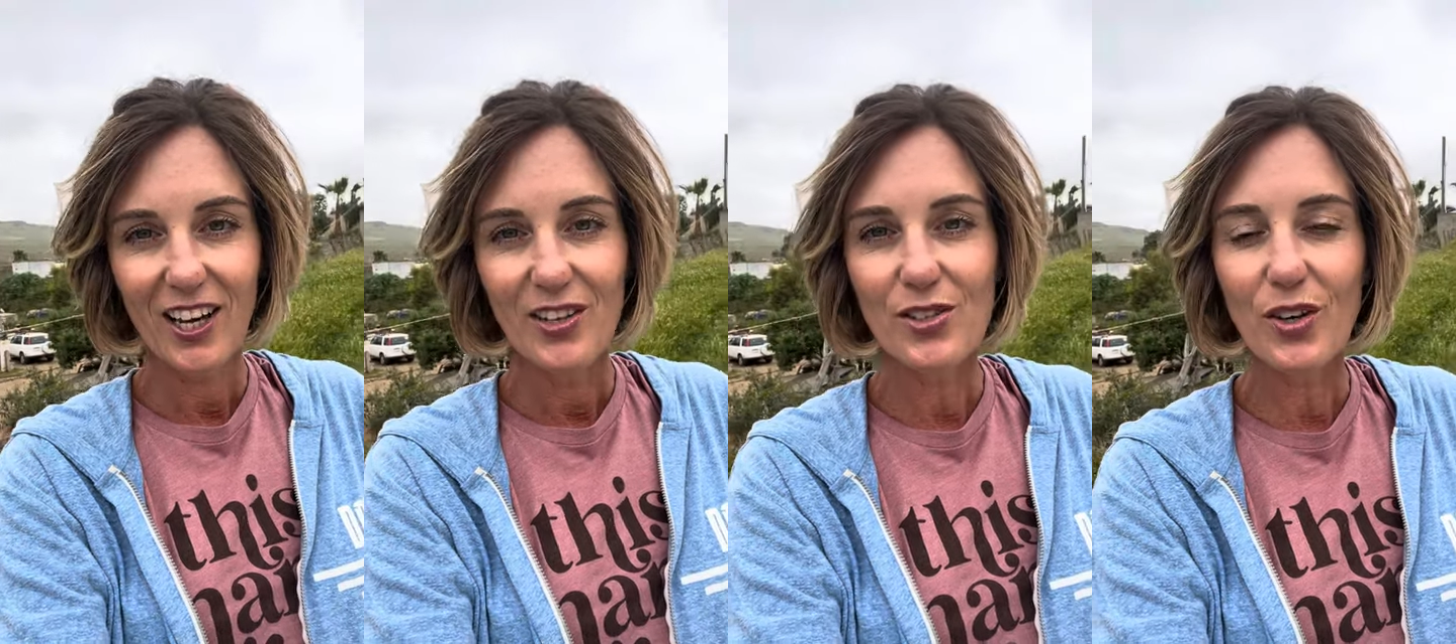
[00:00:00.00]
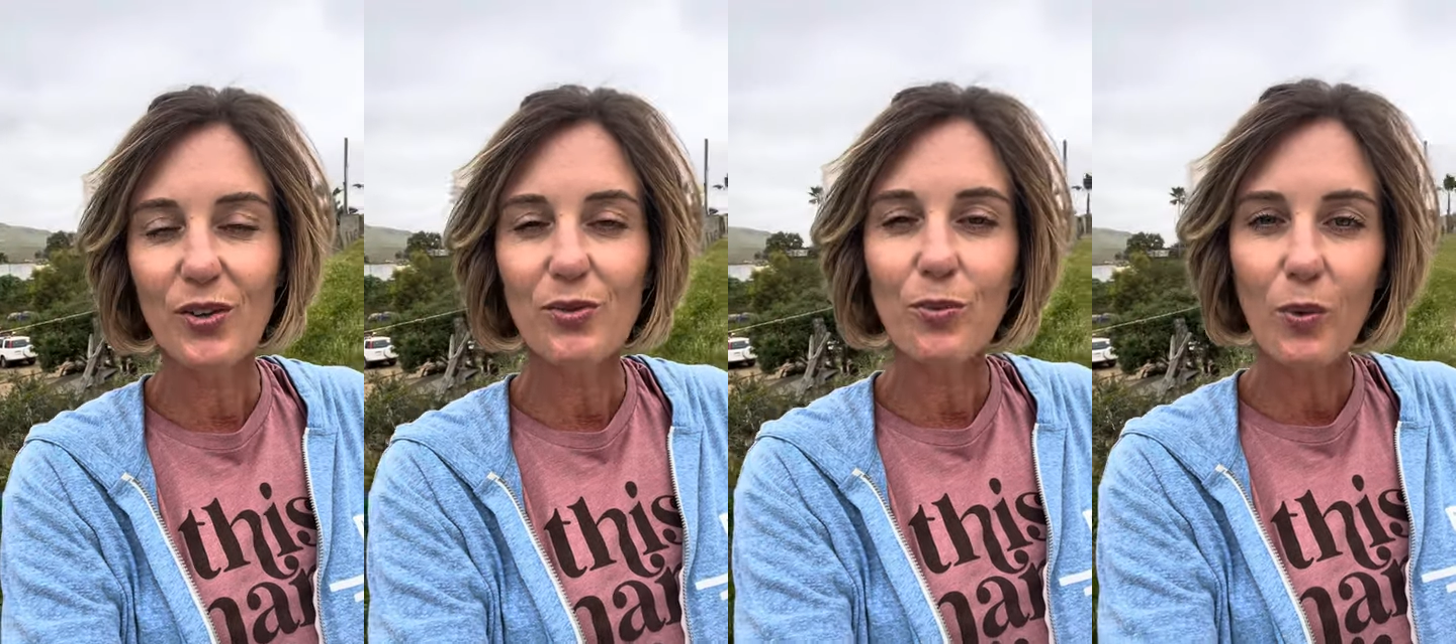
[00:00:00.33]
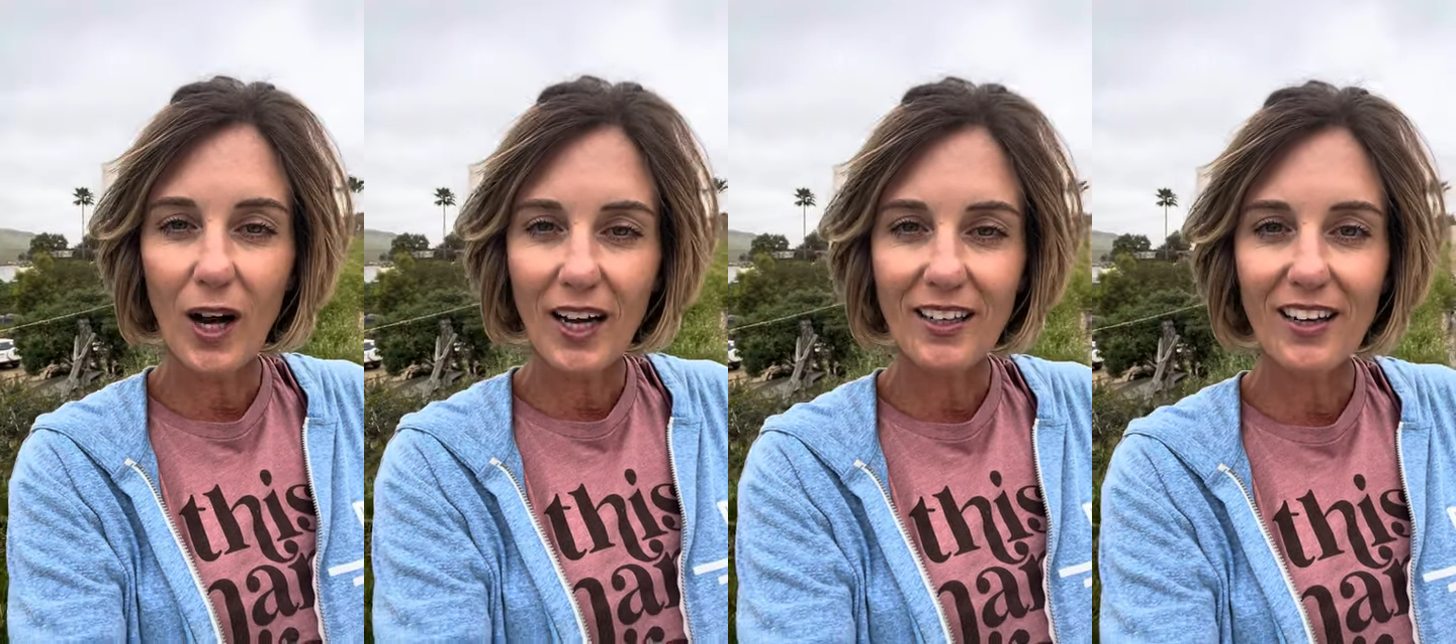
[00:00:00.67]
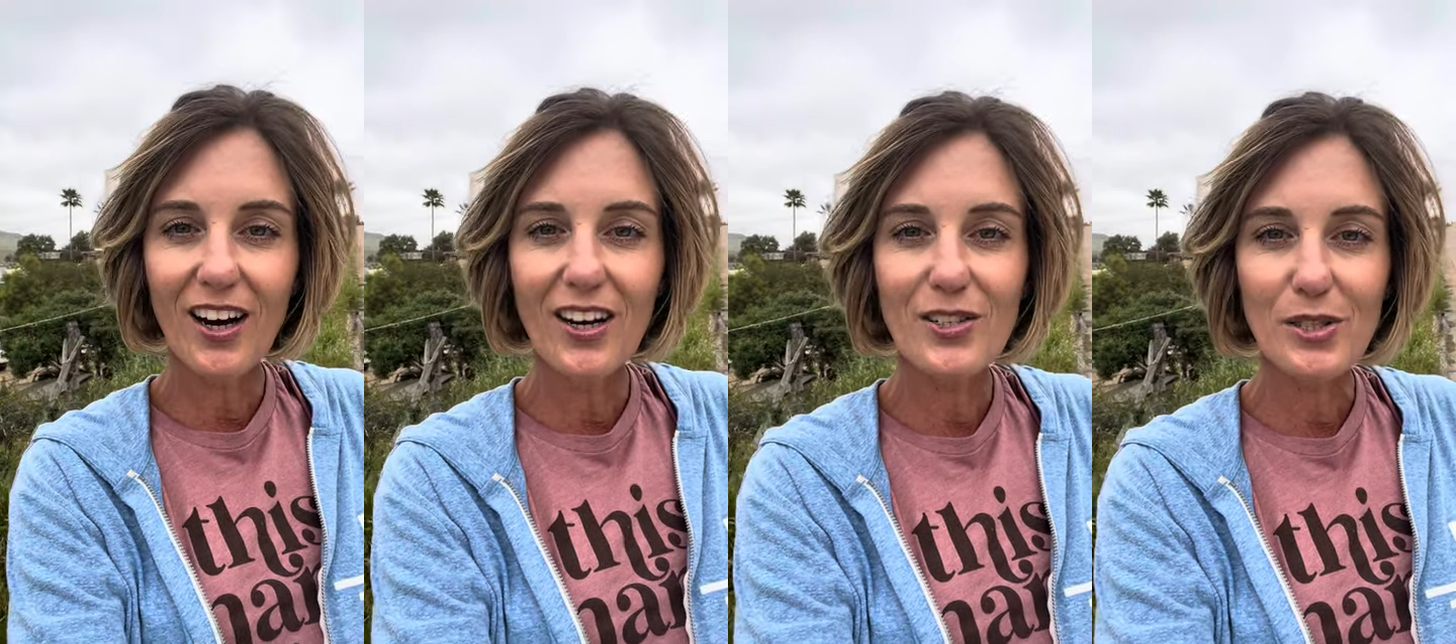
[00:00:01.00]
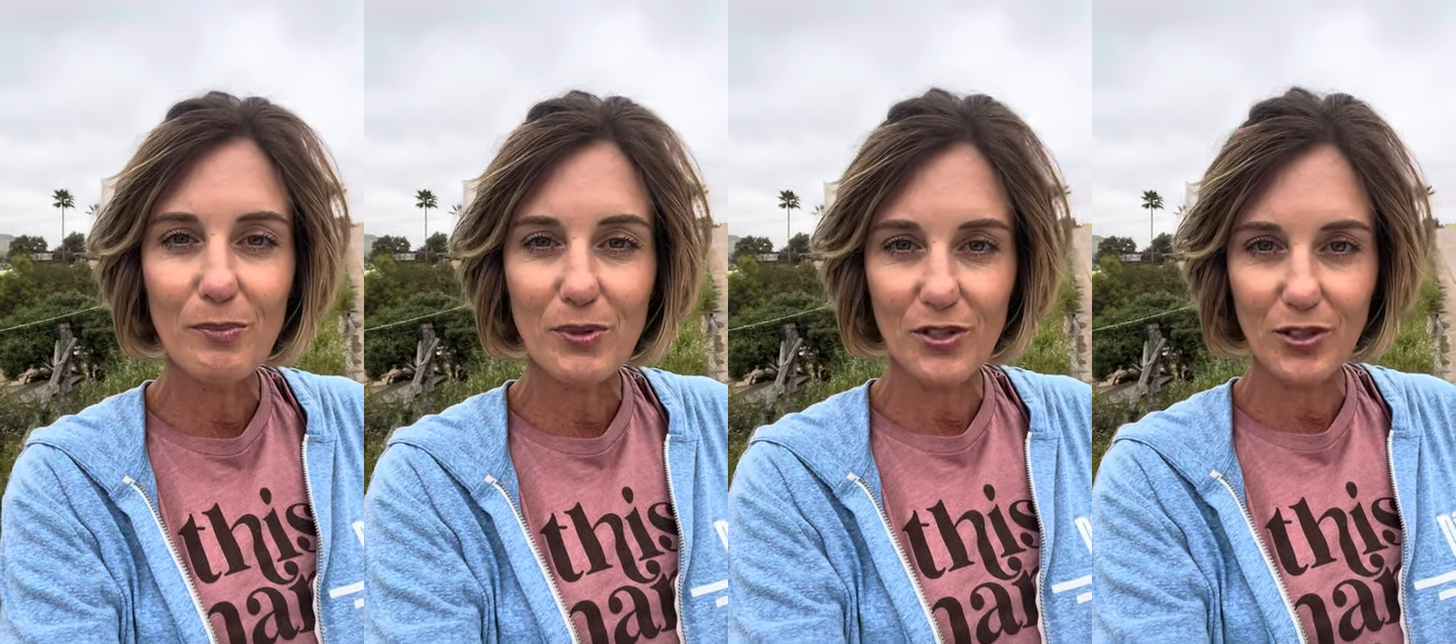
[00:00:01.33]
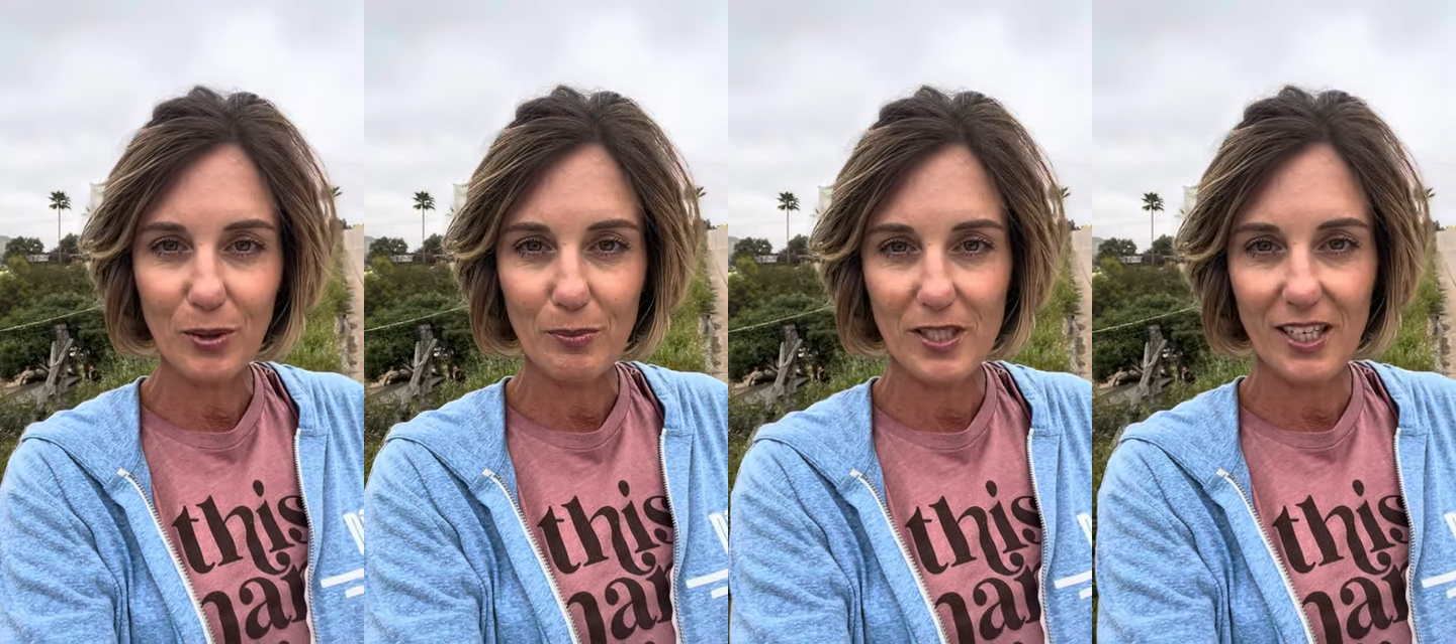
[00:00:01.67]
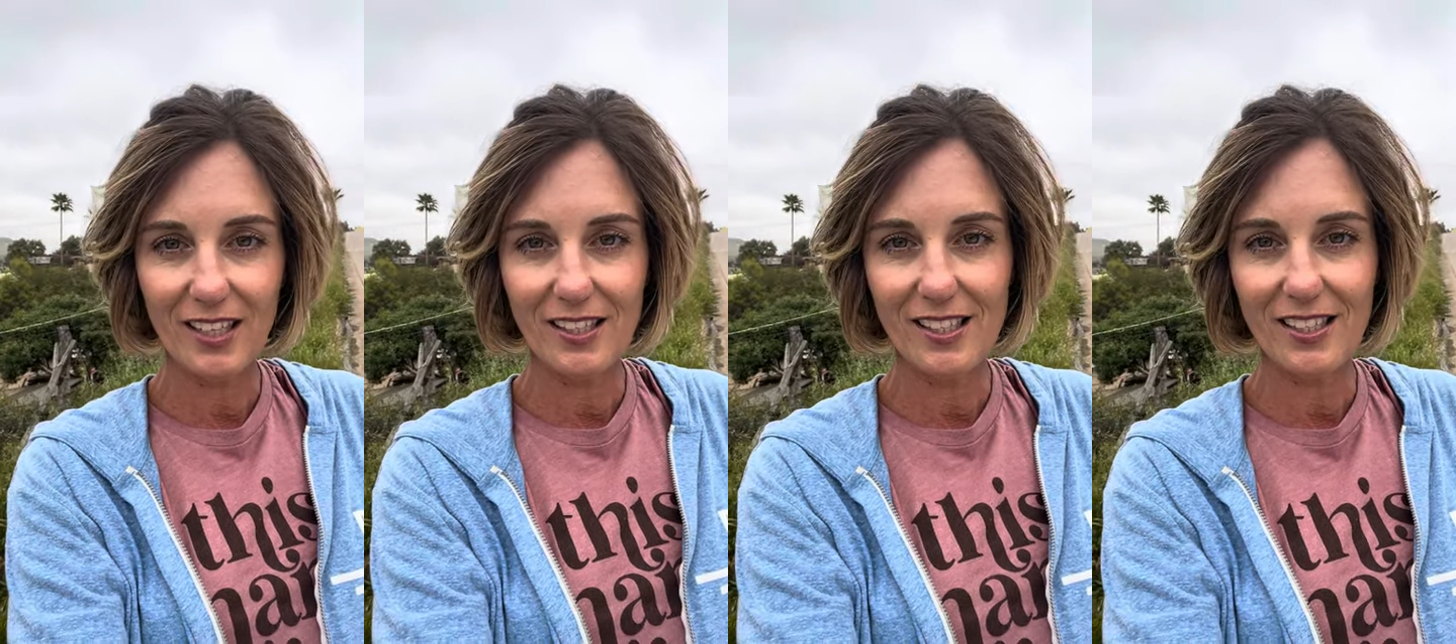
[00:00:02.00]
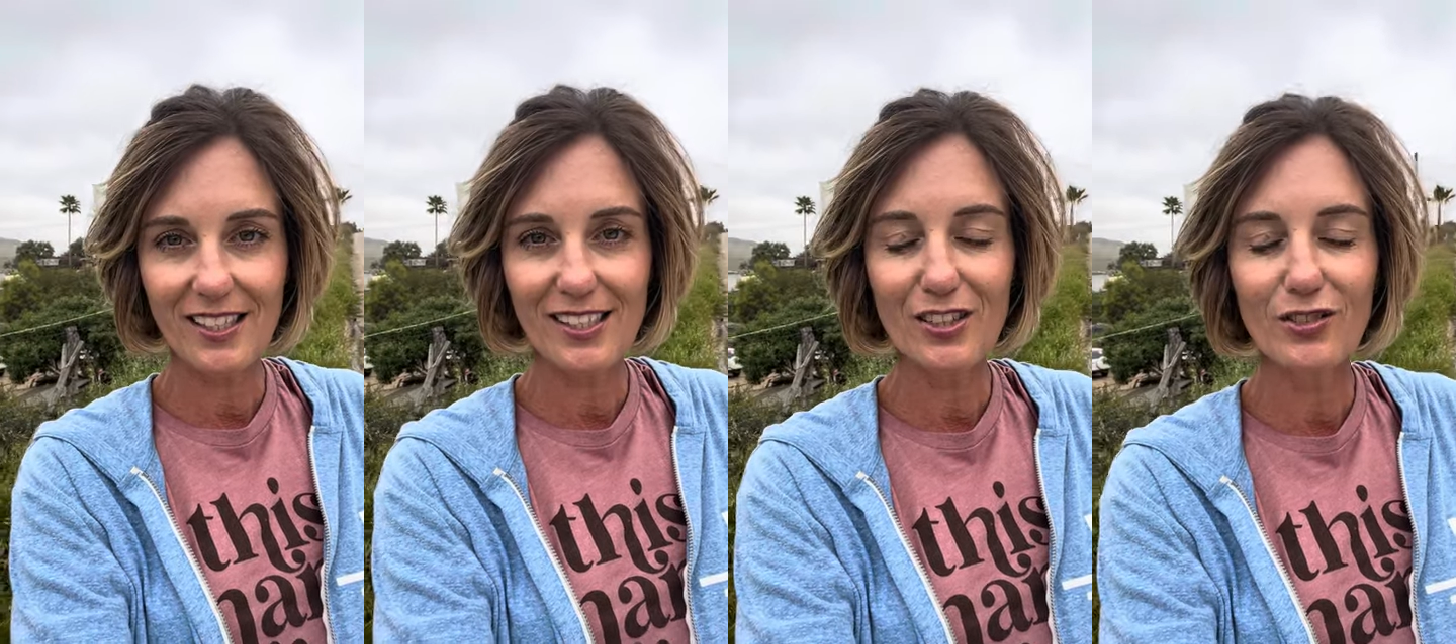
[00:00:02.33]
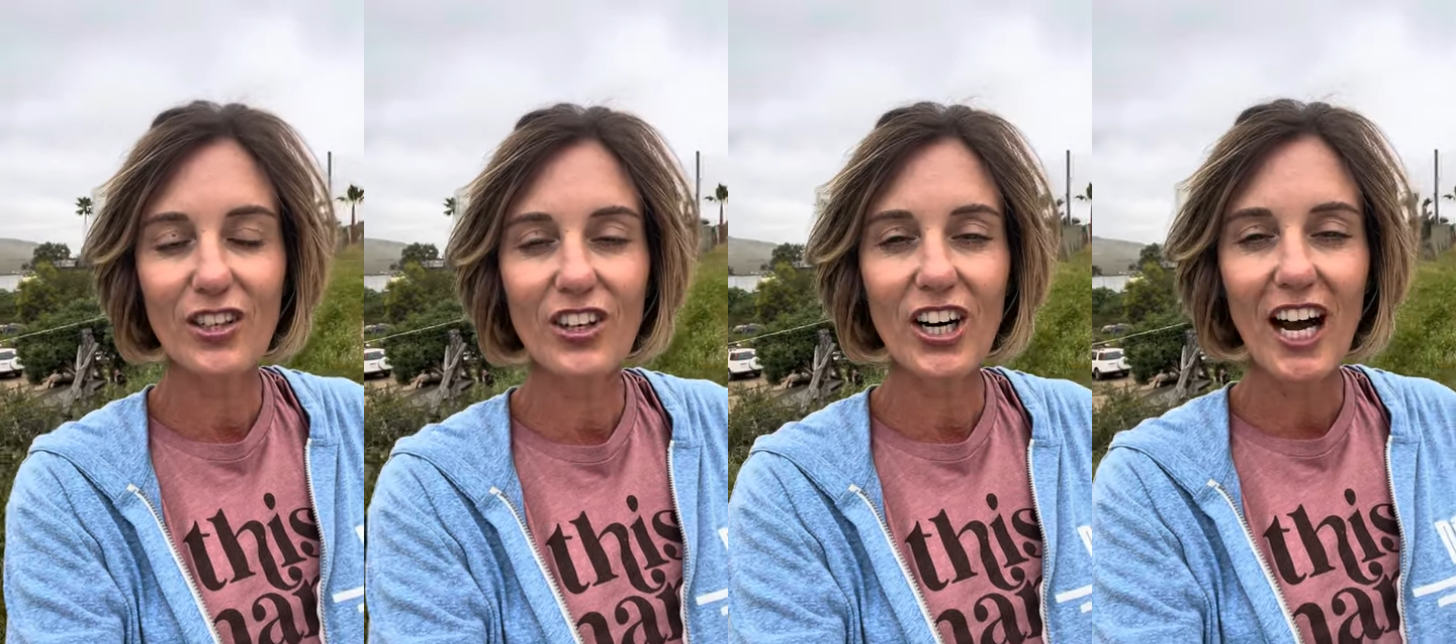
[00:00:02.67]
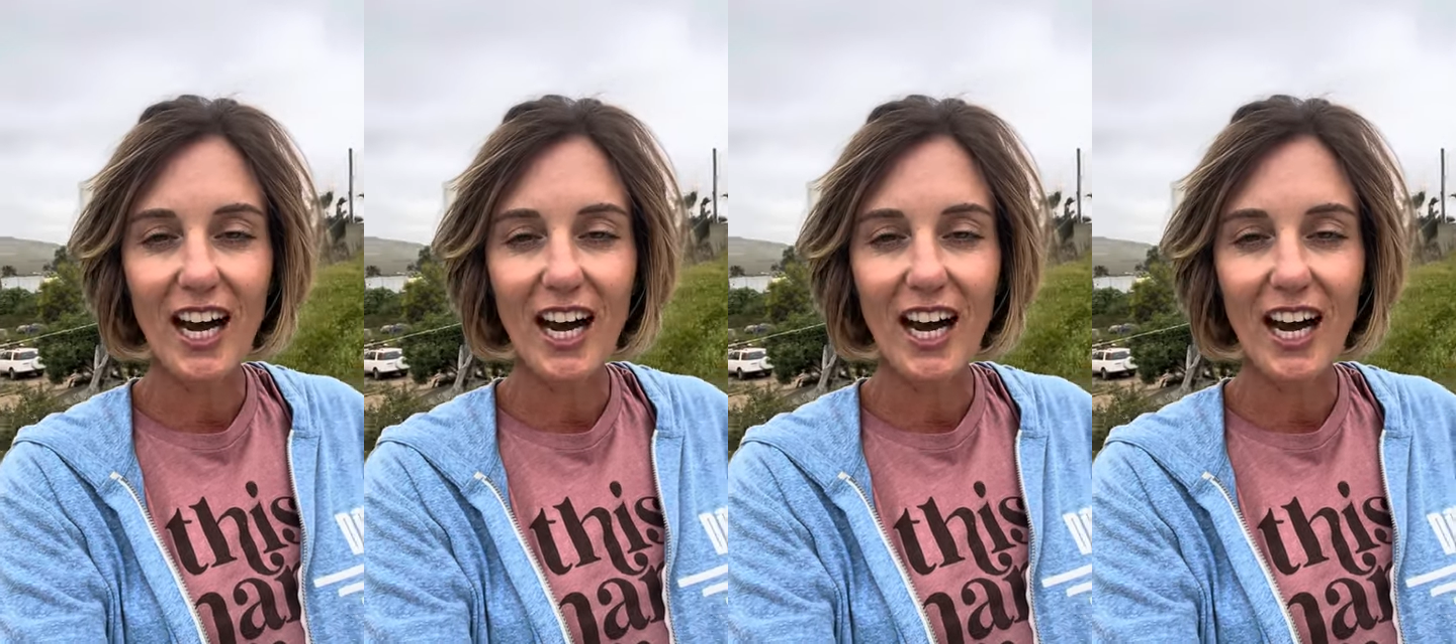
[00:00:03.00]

So, what are some circumstances that are